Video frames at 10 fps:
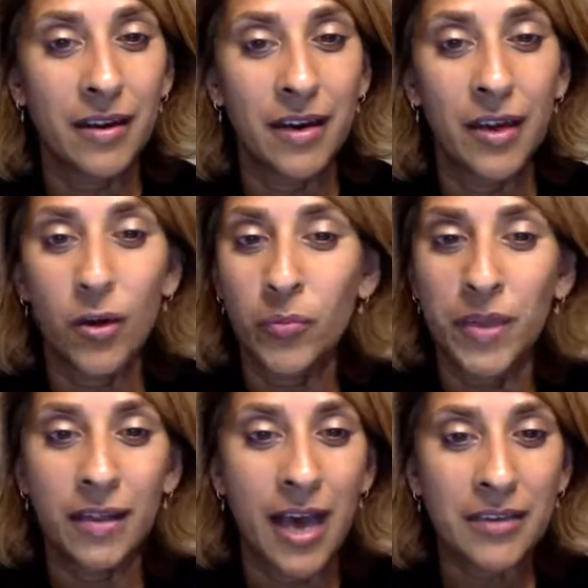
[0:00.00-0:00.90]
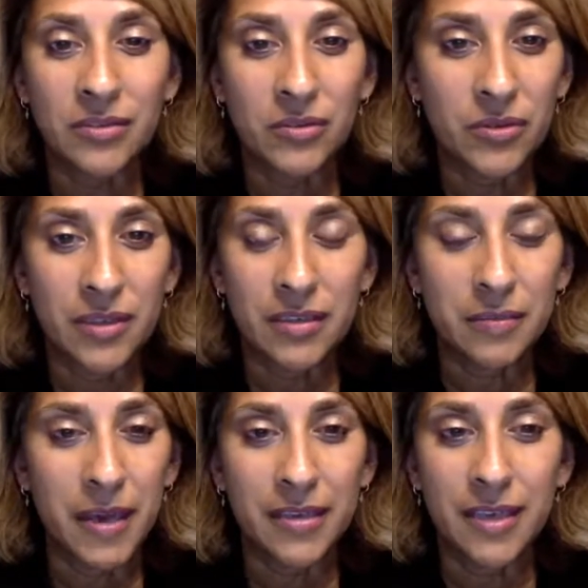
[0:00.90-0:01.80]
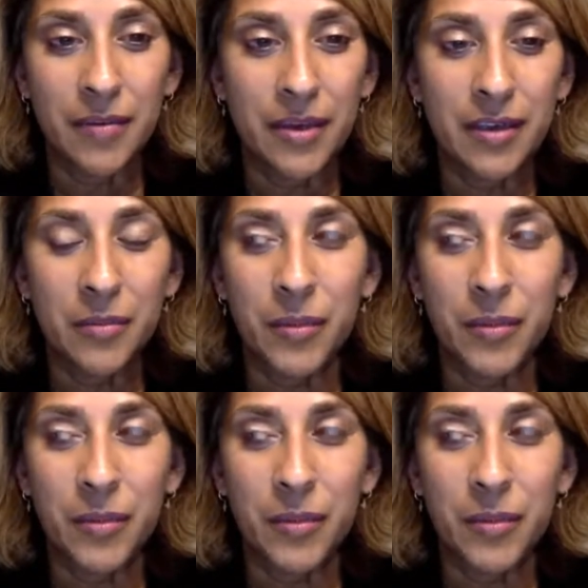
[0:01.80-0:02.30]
I hope they last through this pandemic,